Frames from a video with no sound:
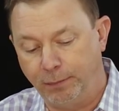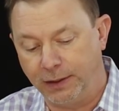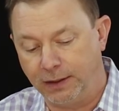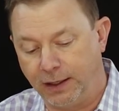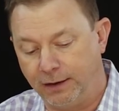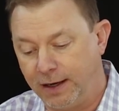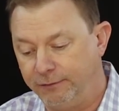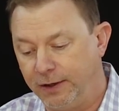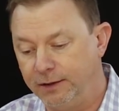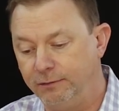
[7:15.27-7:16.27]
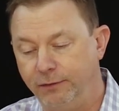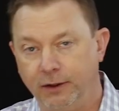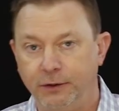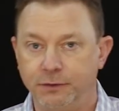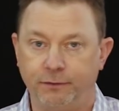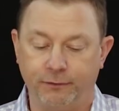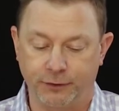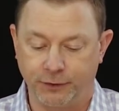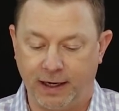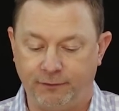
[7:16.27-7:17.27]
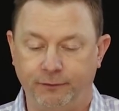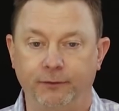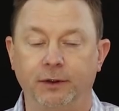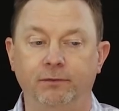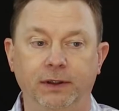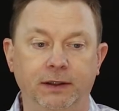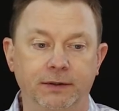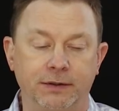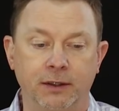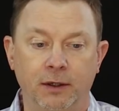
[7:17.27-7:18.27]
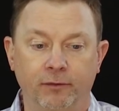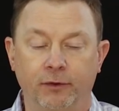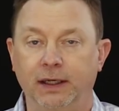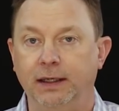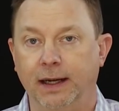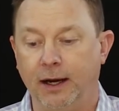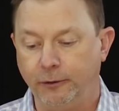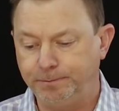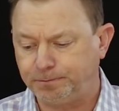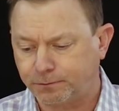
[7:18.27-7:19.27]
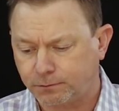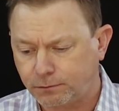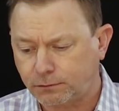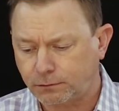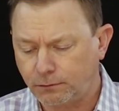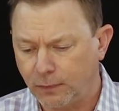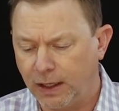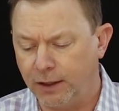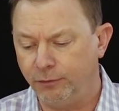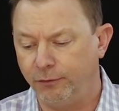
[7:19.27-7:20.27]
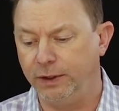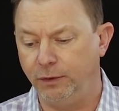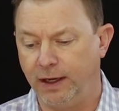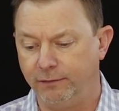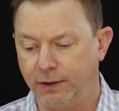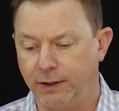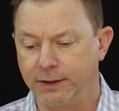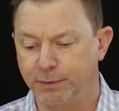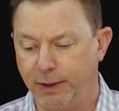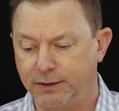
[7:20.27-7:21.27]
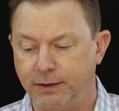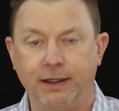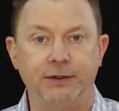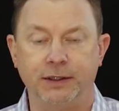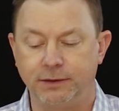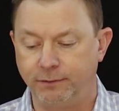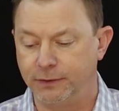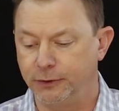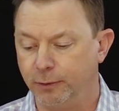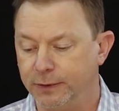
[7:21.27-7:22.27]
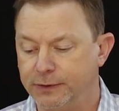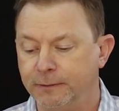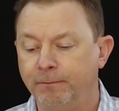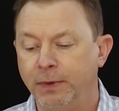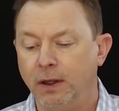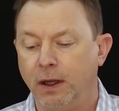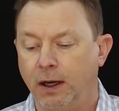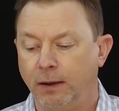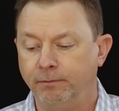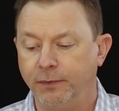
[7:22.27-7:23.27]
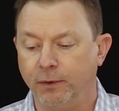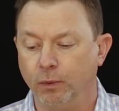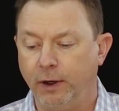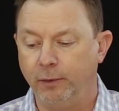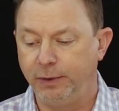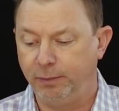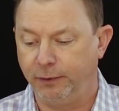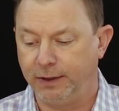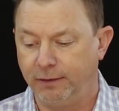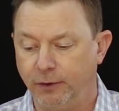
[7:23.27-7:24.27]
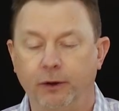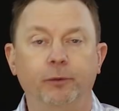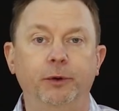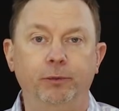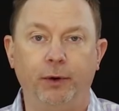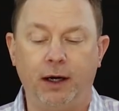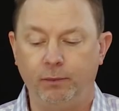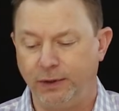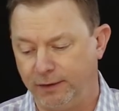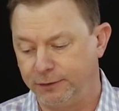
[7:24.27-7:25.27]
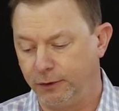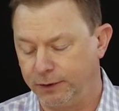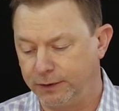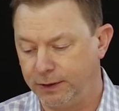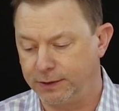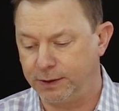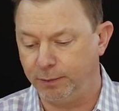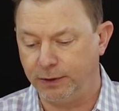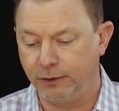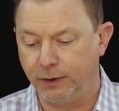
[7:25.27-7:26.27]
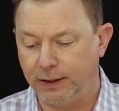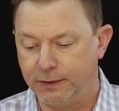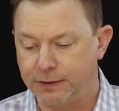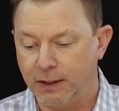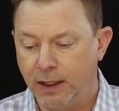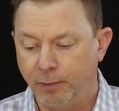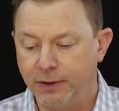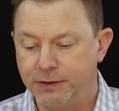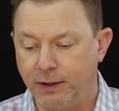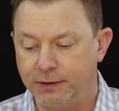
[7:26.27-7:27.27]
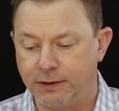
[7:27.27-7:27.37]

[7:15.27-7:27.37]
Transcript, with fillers: But I find it very useful for travel, for convenience, for eating out, and when you have an unexpected digestive disturbance. The rare people that have an autoimmune problem would have to look at the excipient ingredients, but